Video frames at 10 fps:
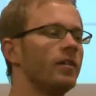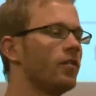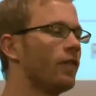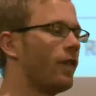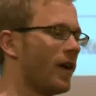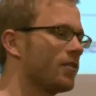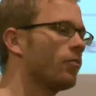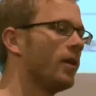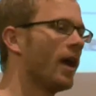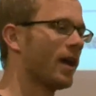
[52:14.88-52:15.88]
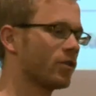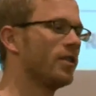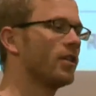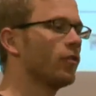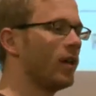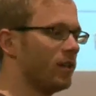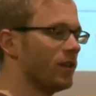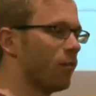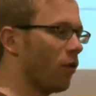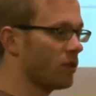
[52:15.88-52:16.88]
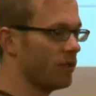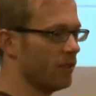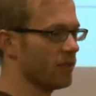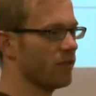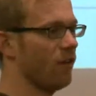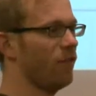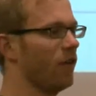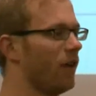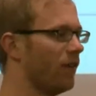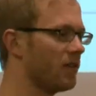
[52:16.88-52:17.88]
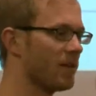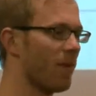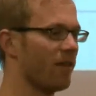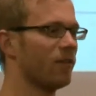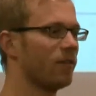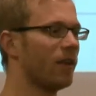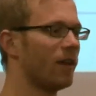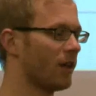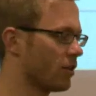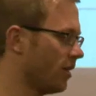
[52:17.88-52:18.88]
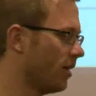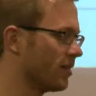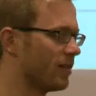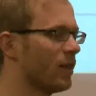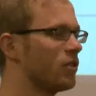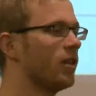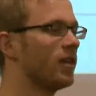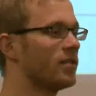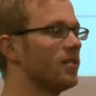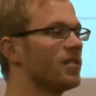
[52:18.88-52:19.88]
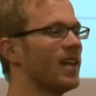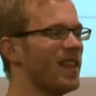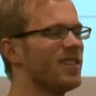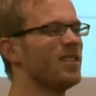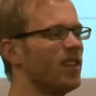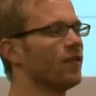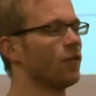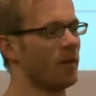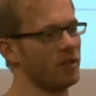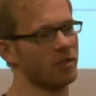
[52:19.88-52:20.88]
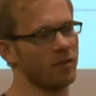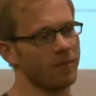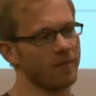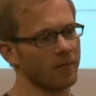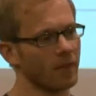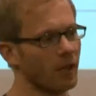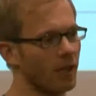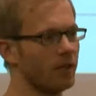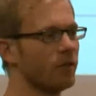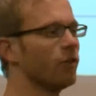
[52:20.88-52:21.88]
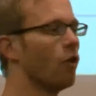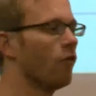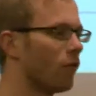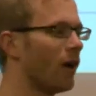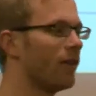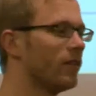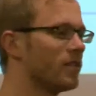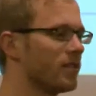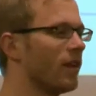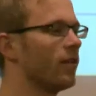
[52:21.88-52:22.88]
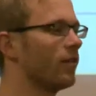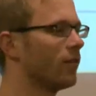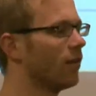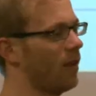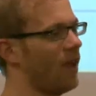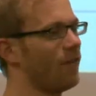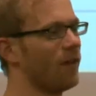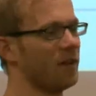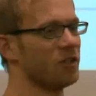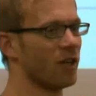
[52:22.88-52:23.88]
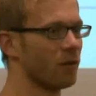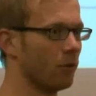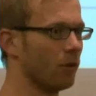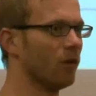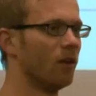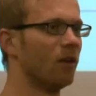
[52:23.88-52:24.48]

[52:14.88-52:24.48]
the factory actually creating the proxy and stuff. There's a method that actually instantiates this entity information. And you could override this and have a general